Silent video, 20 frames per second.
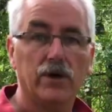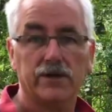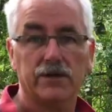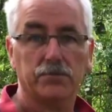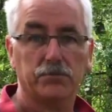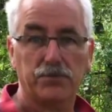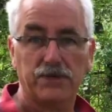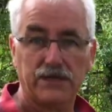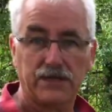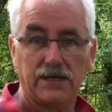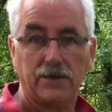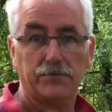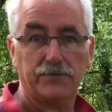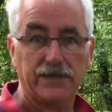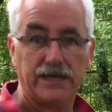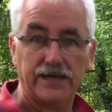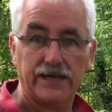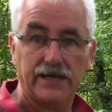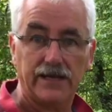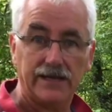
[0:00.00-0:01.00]
want to pick up
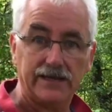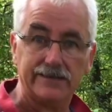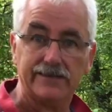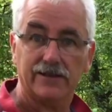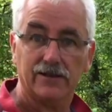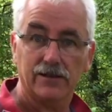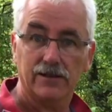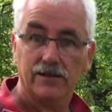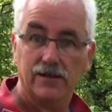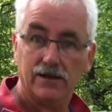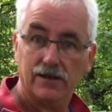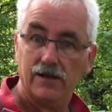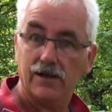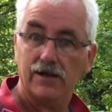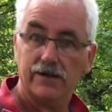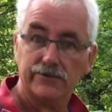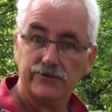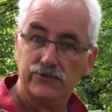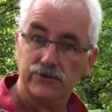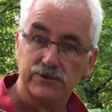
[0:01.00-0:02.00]
that handle
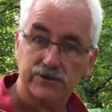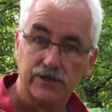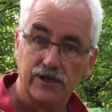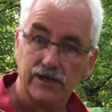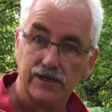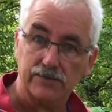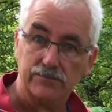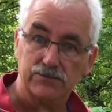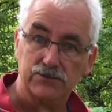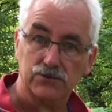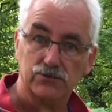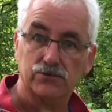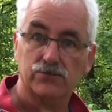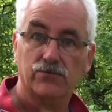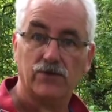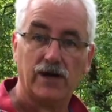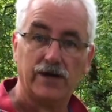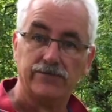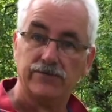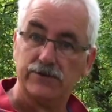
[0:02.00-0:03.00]
100 times or
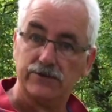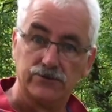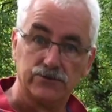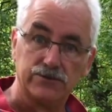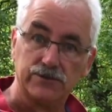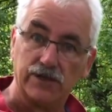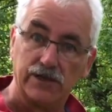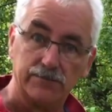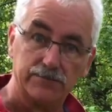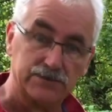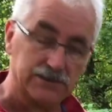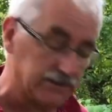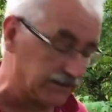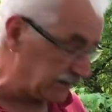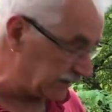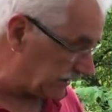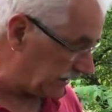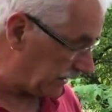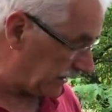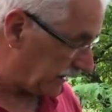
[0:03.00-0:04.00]
500 times in
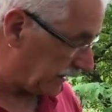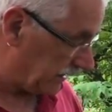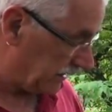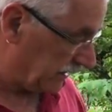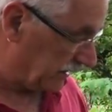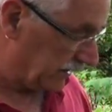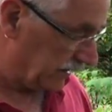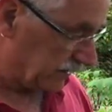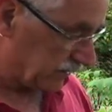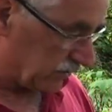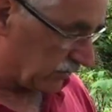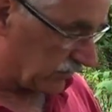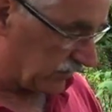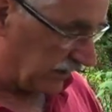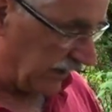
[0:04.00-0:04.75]
the day. So